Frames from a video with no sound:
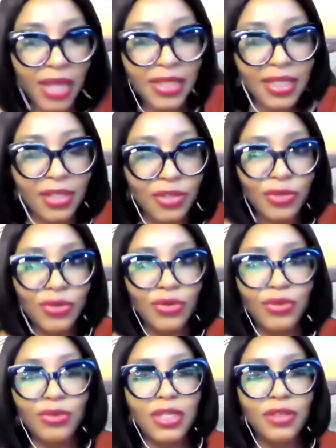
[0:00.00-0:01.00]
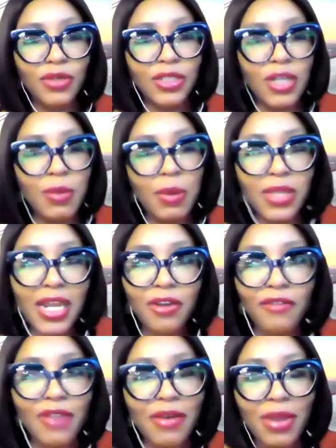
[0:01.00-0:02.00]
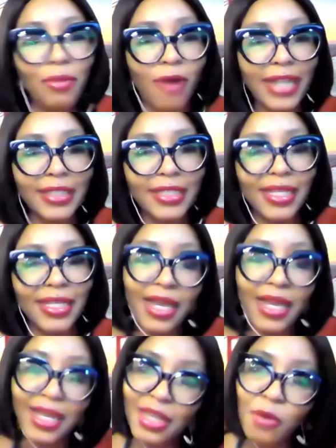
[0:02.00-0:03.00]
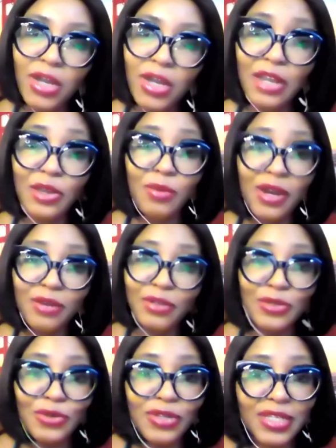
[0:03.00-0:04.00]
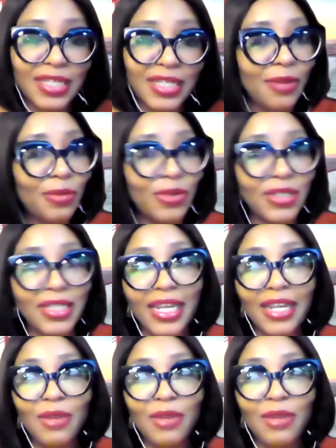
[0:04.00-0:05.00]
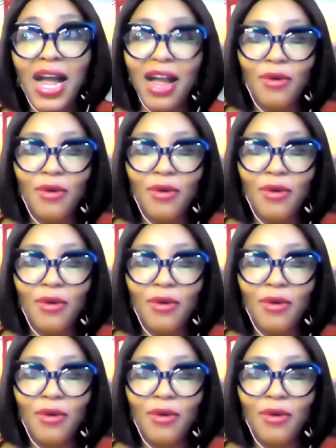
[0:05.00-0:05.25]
So, you know, it's only people that are not very bright that work in human resources. And I was like, wow.